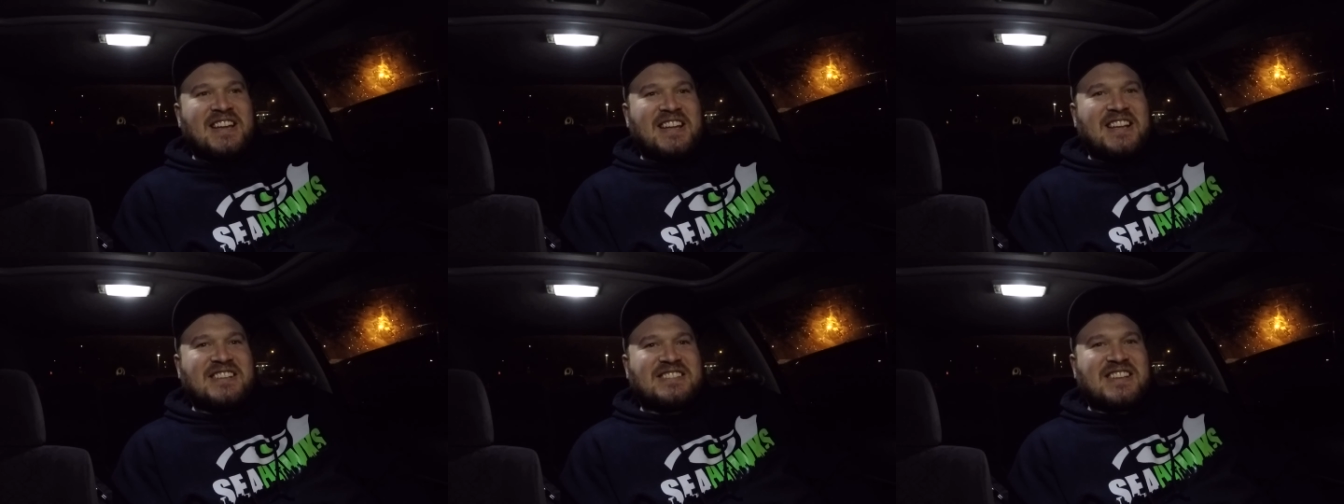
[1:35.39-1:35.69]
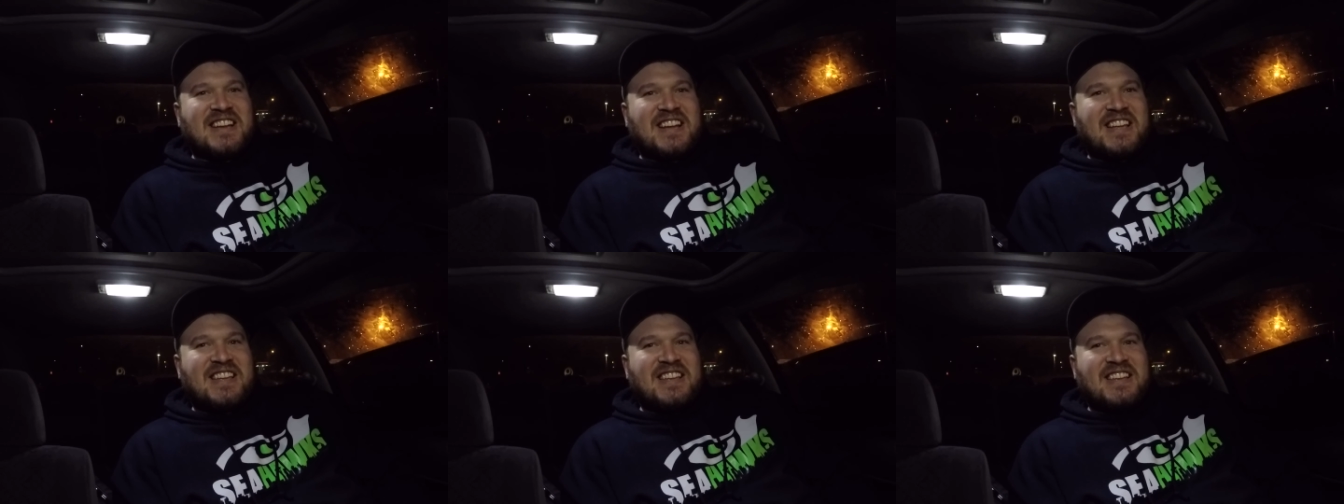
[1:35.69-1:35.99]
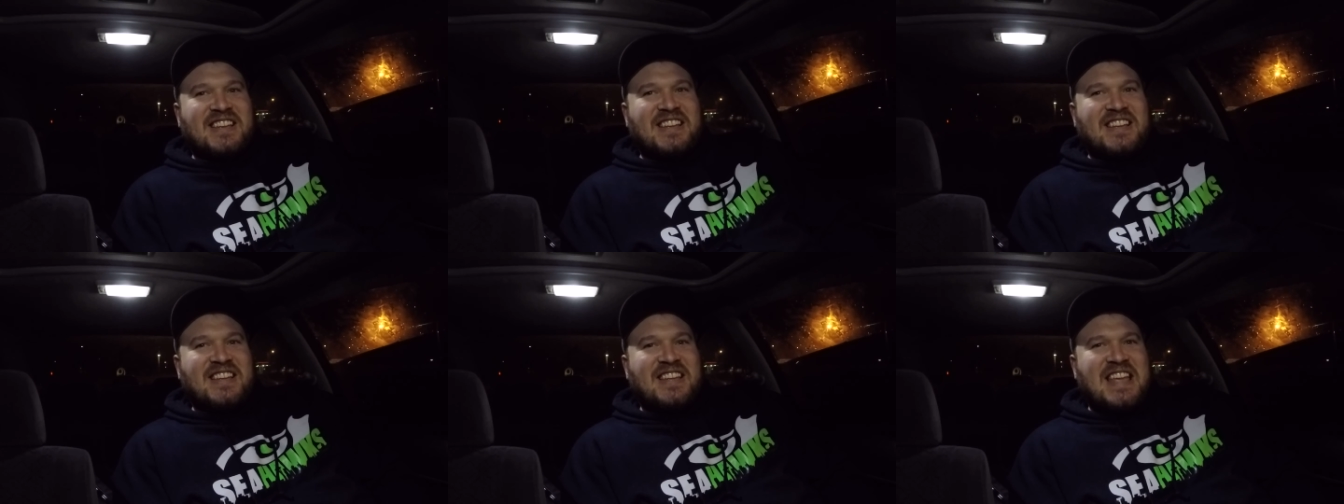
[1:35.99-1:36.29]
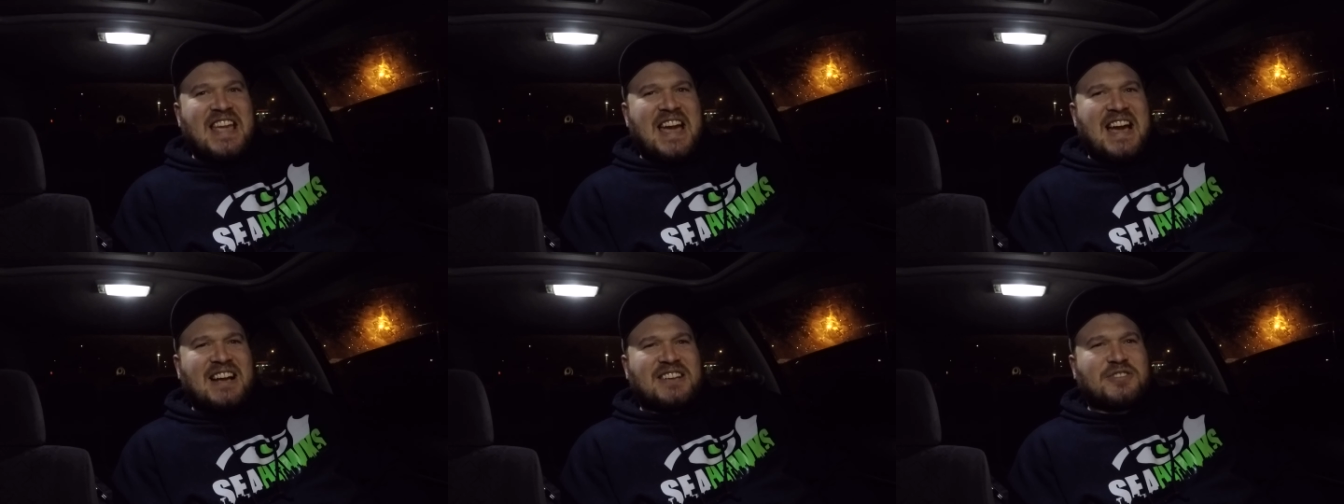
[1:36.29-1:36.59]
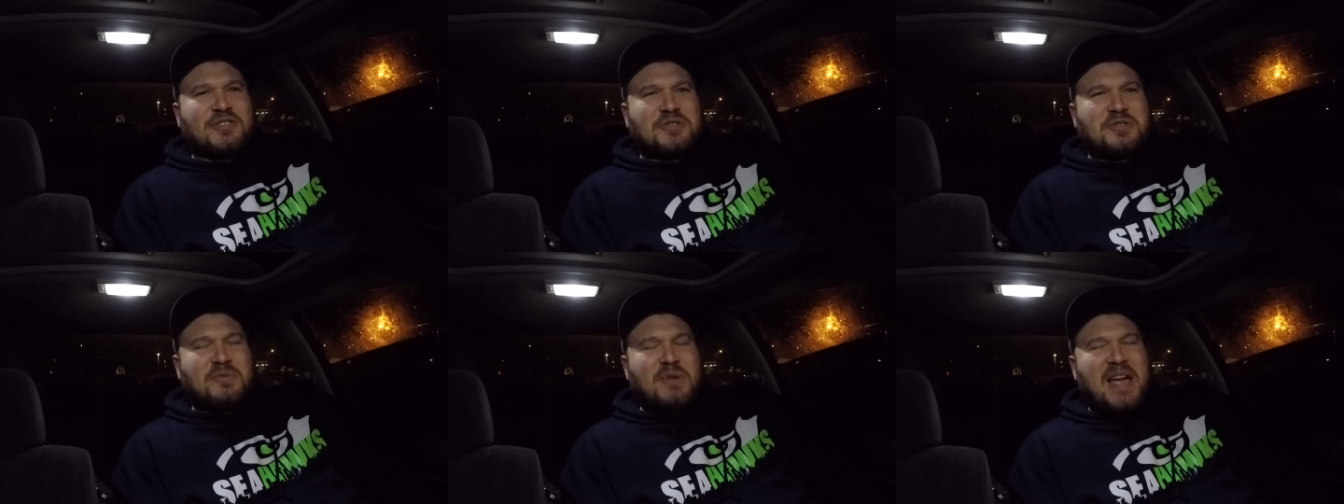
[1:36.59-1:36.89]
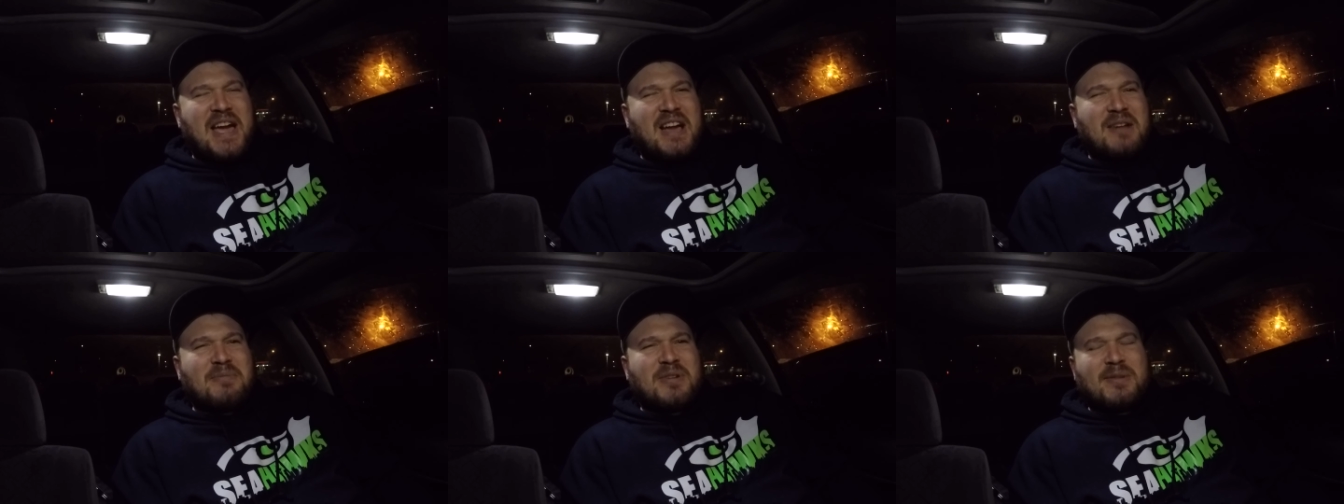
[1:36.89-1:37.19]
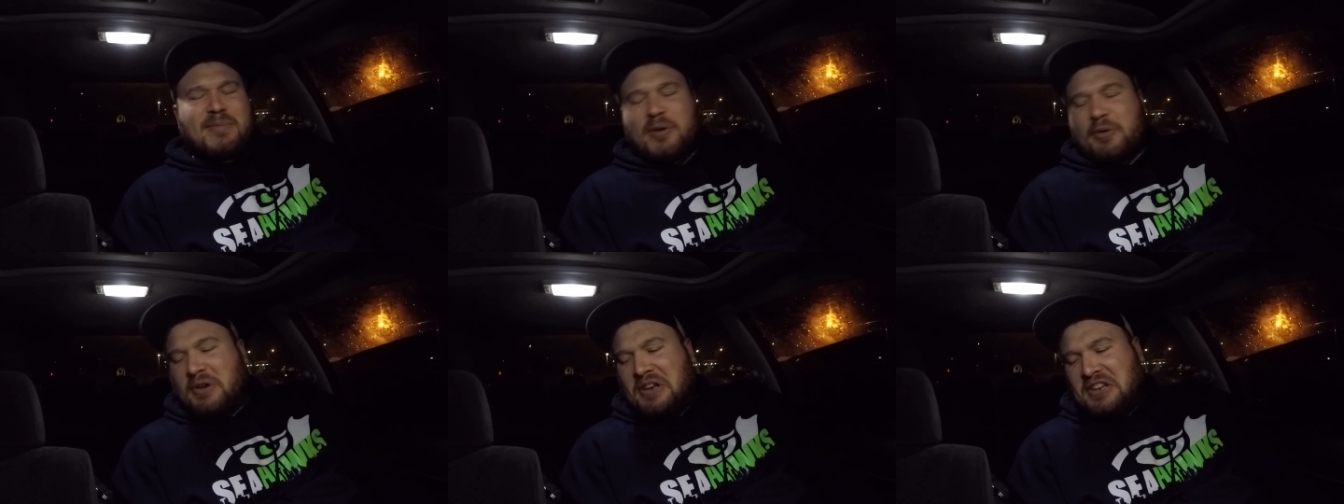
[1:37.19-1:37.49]
He's like, Yeah, I told you we had him
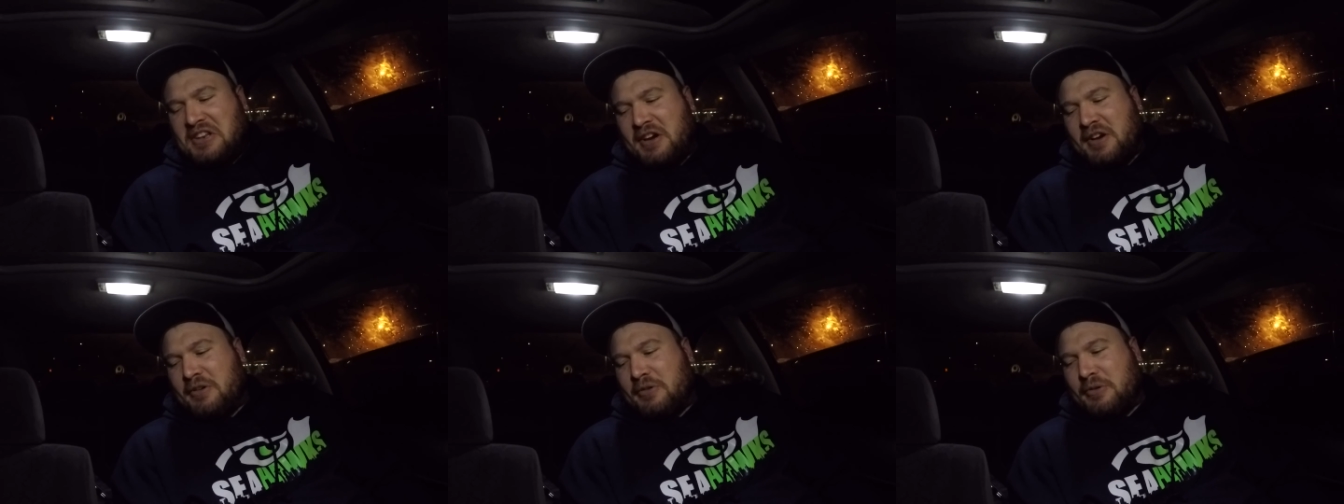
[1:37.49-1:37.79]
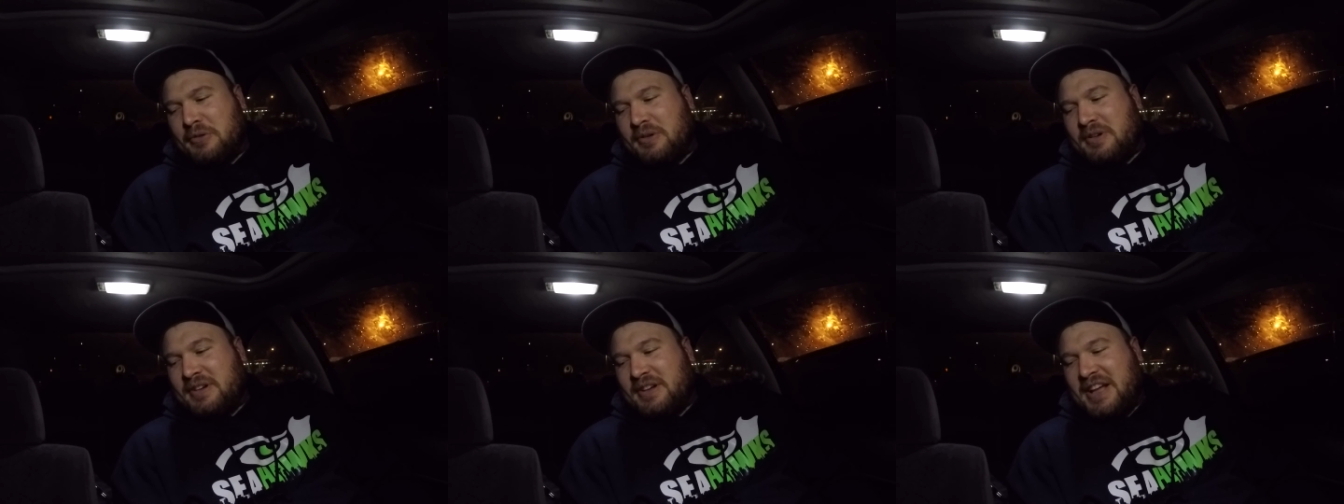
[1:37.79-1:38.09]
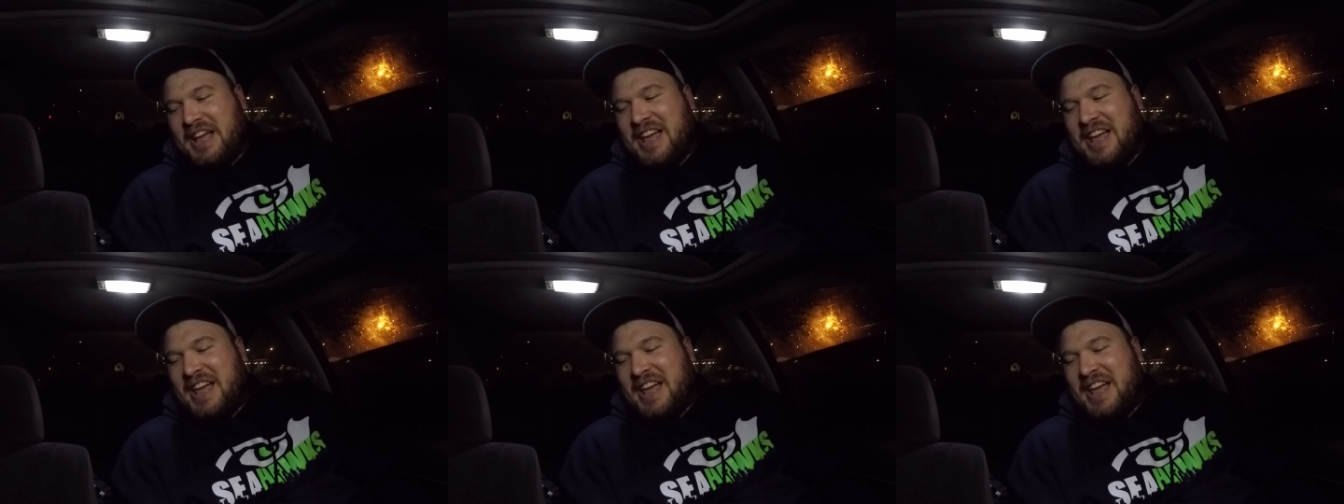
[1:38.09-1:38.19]
here, but we don't.